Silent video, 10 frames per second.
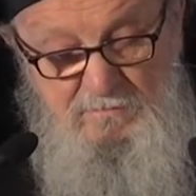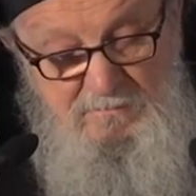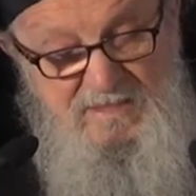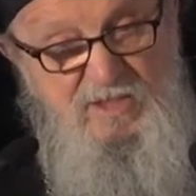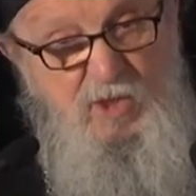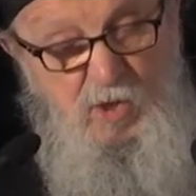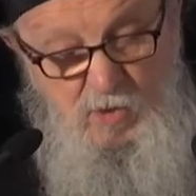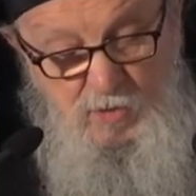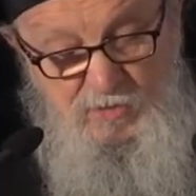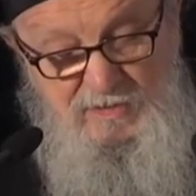But
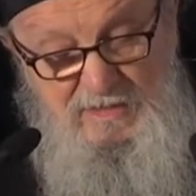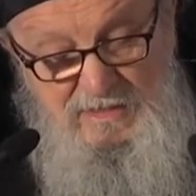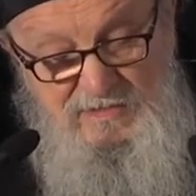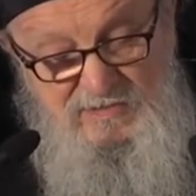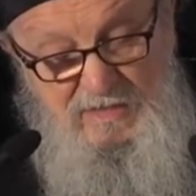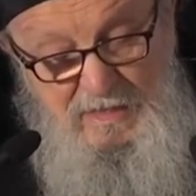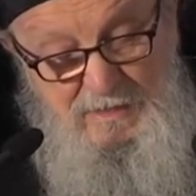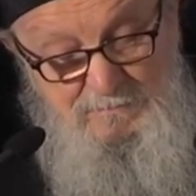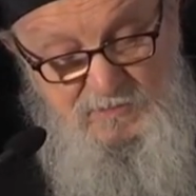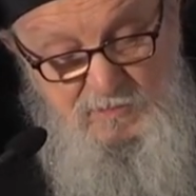God is
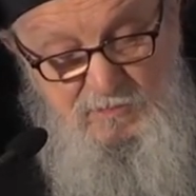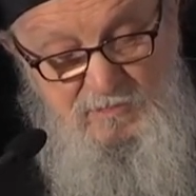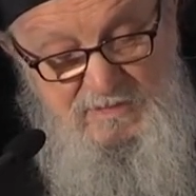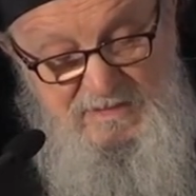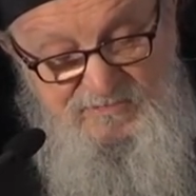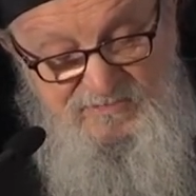absolutely